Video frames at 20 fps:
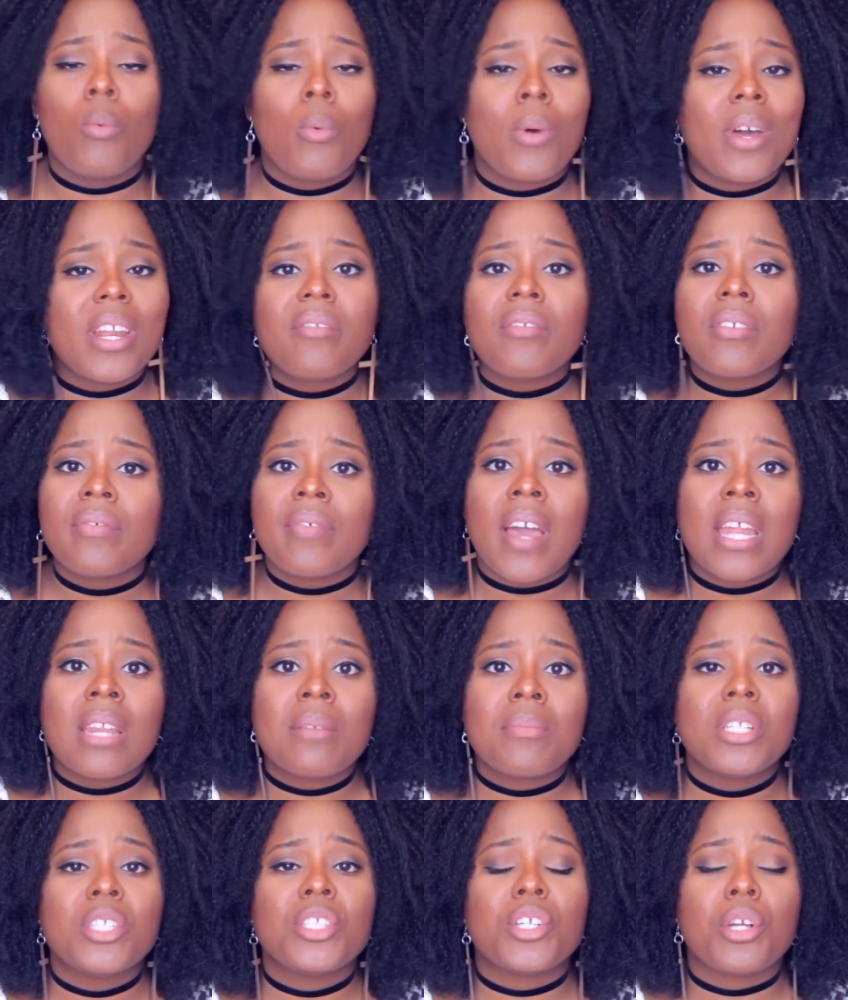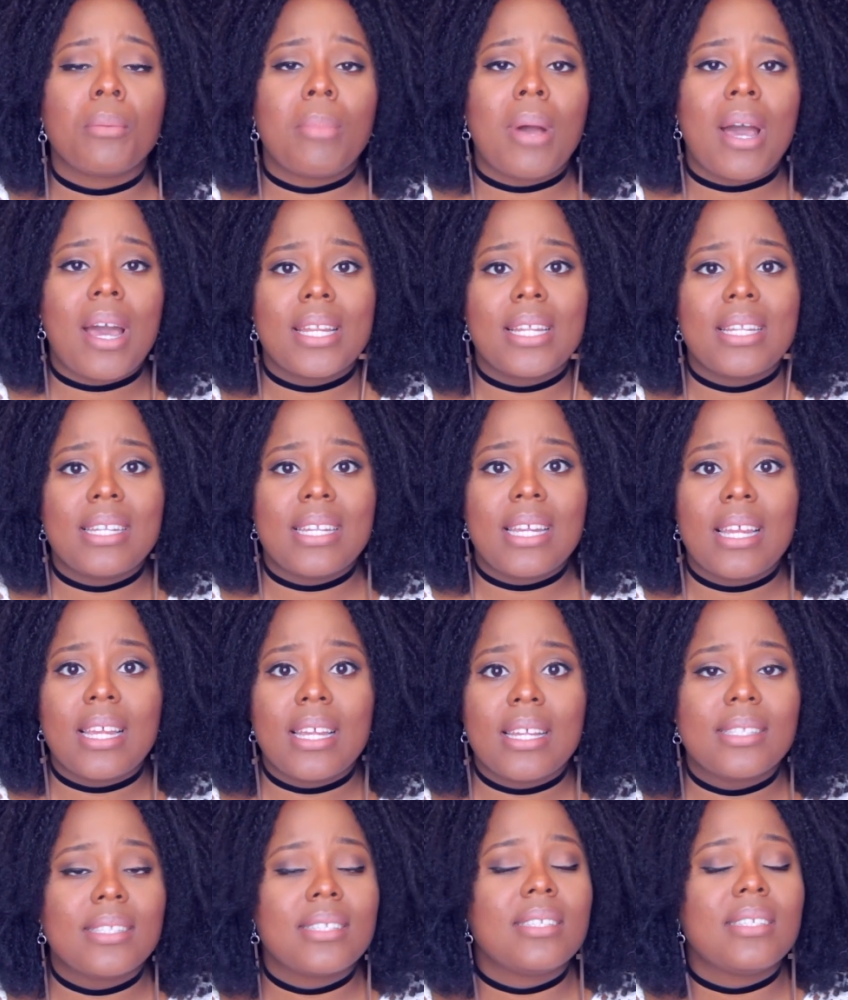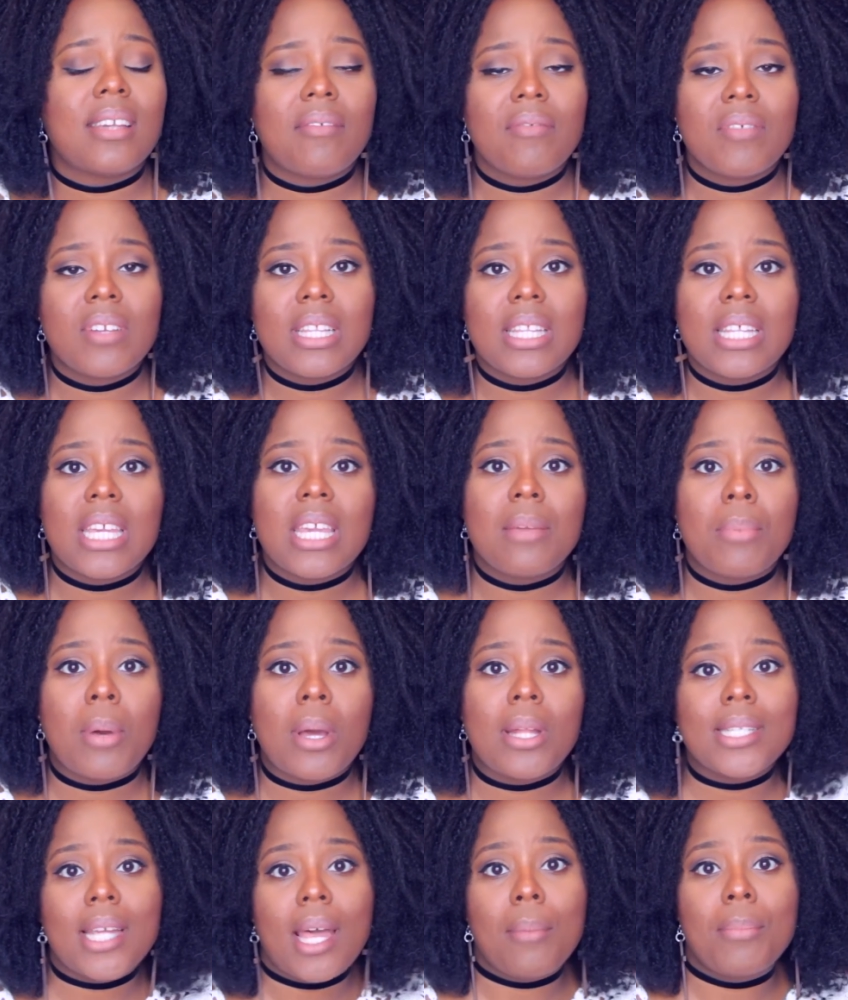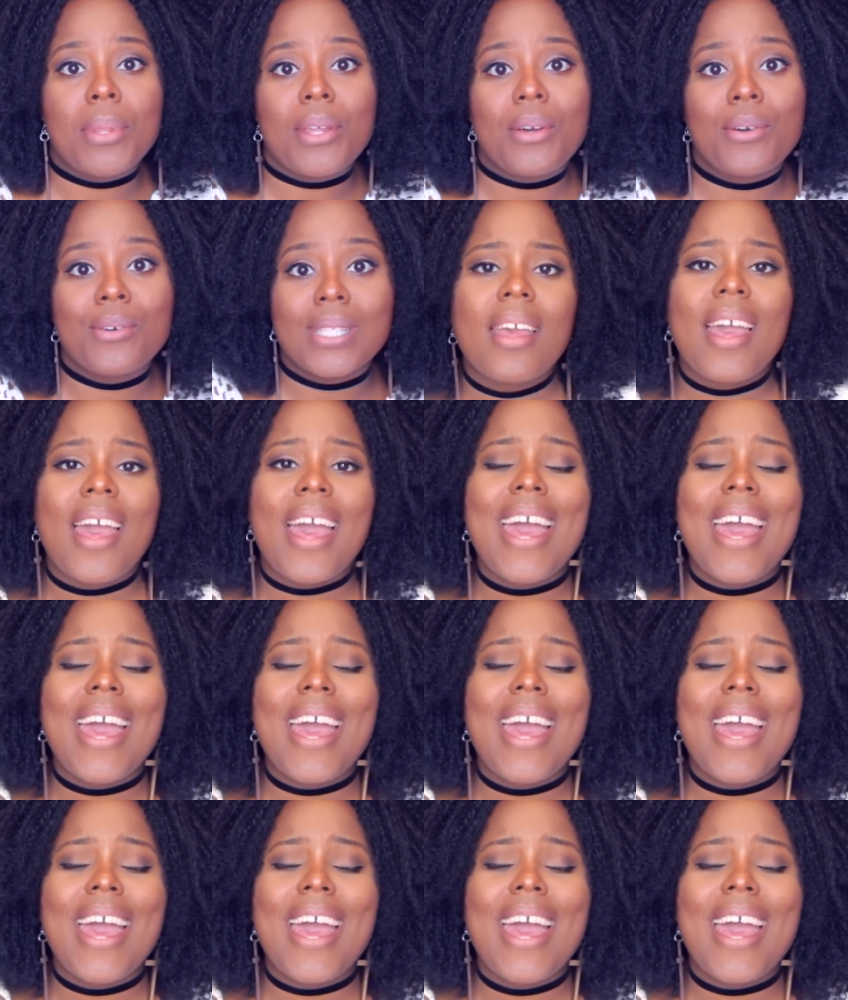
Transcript: Whatever vitamins your body needs, definitely keep on top of those.